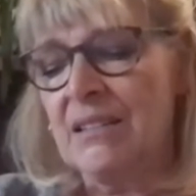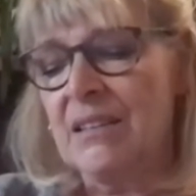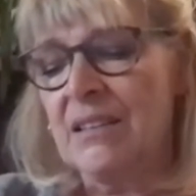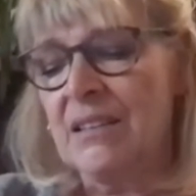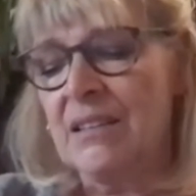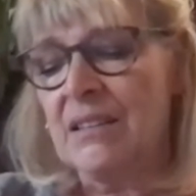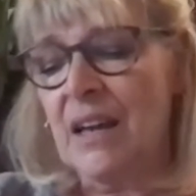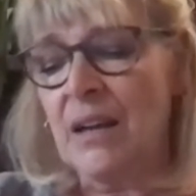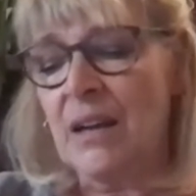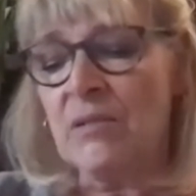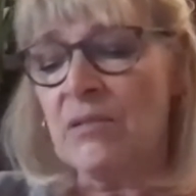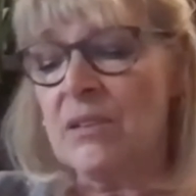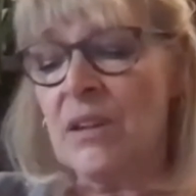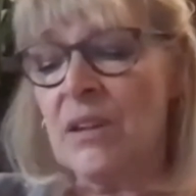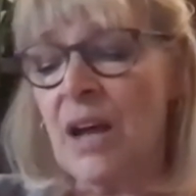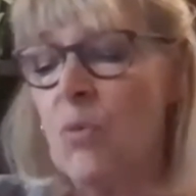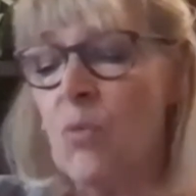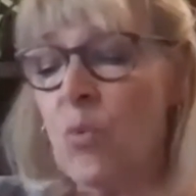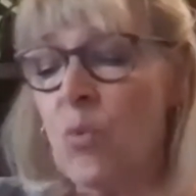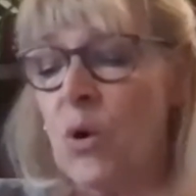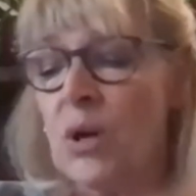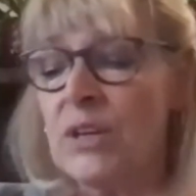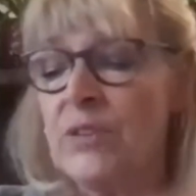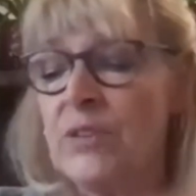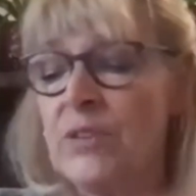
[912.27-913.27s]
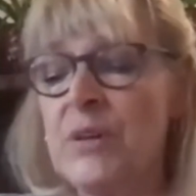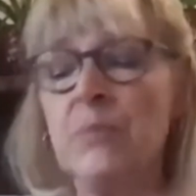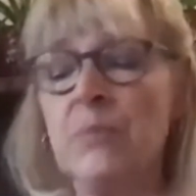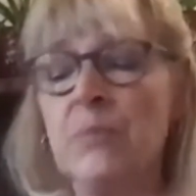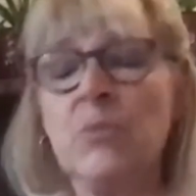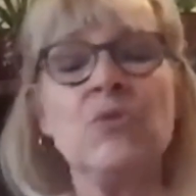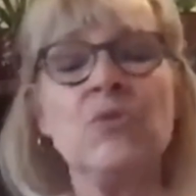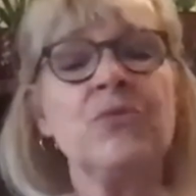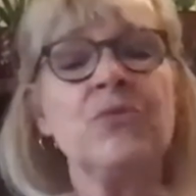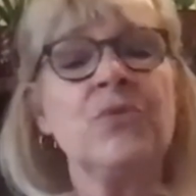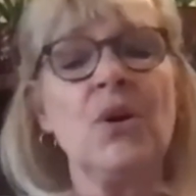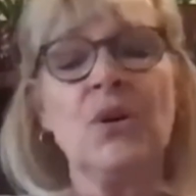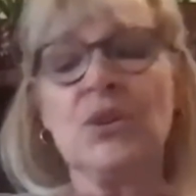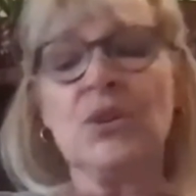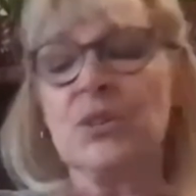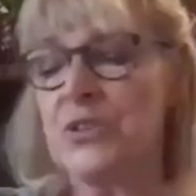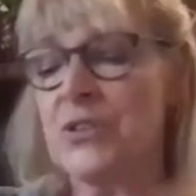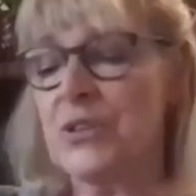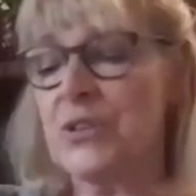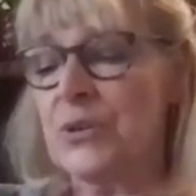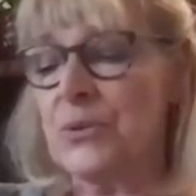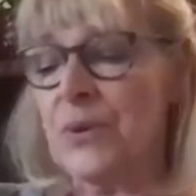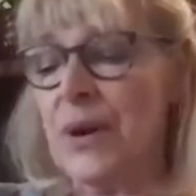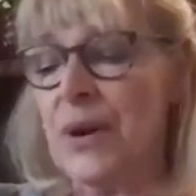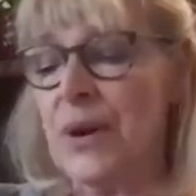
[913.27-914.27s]
Yet not one of them will fall to
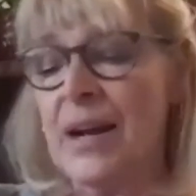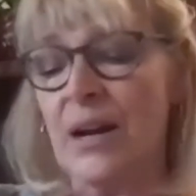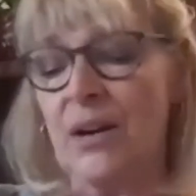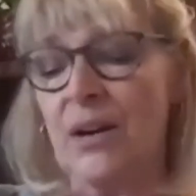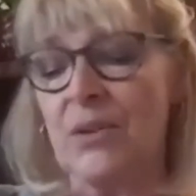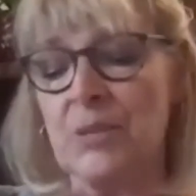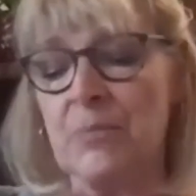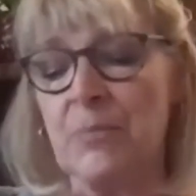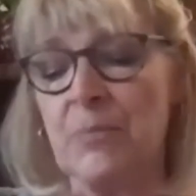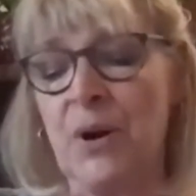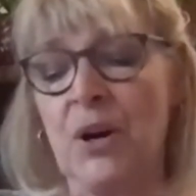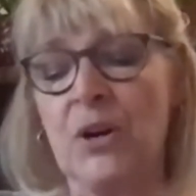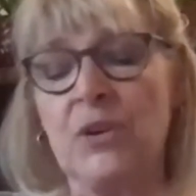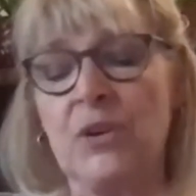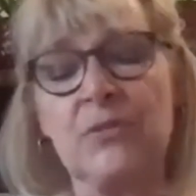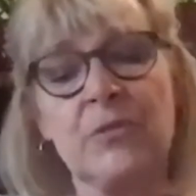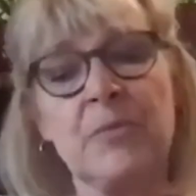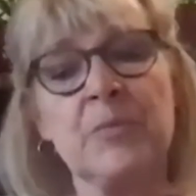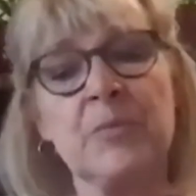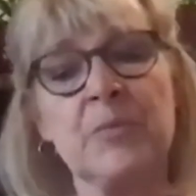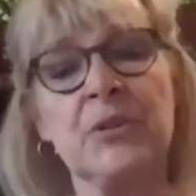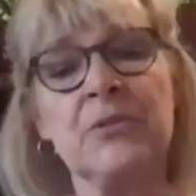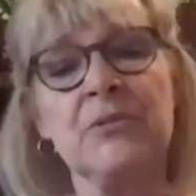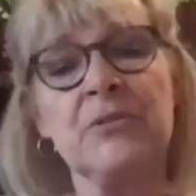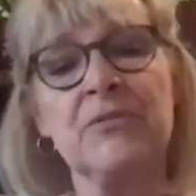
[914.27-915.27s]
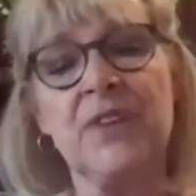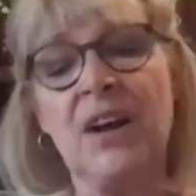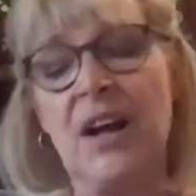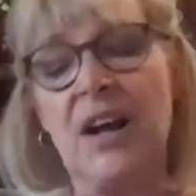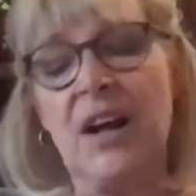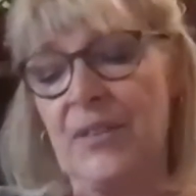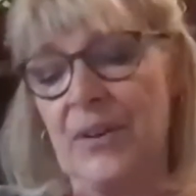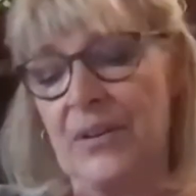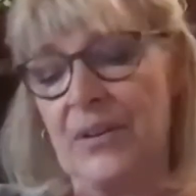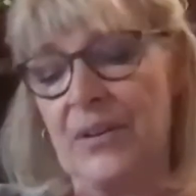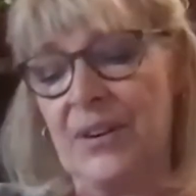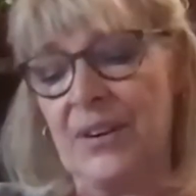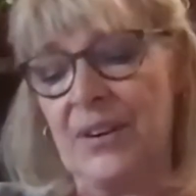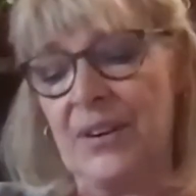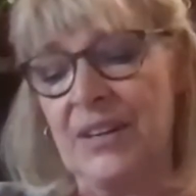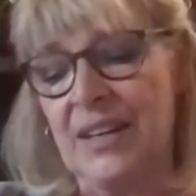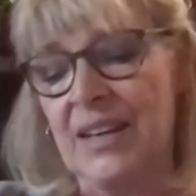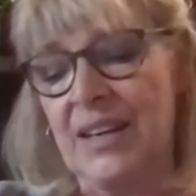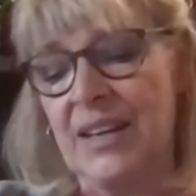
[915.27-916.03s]
the ground apart from your Father.